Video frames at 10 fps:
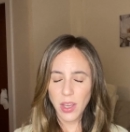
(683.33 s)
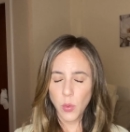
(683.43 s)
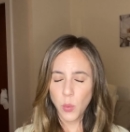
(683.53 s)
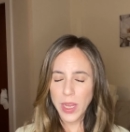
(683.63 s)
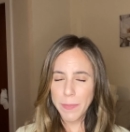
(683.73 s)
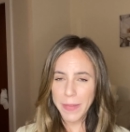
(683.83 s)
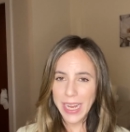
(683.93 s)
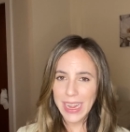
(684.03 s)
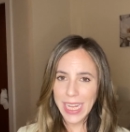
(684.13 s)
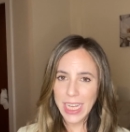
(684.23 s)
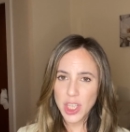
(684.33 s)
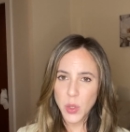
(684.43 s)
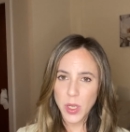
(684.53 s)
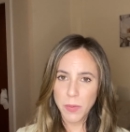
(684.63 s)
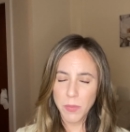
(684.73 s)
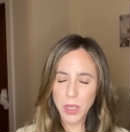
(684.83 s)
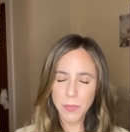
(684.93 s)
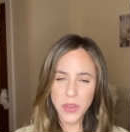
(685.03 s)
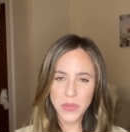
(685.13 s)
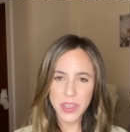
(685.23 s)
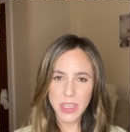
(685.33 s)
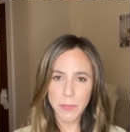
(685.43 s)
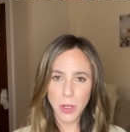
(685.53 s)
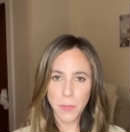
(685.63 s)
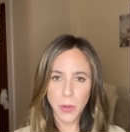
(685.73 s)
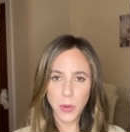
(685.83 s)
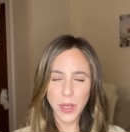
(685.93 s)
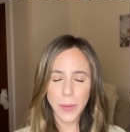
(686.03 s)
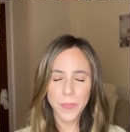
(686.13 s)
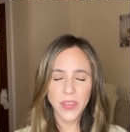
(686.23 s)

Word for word: we might link it to an immune system component.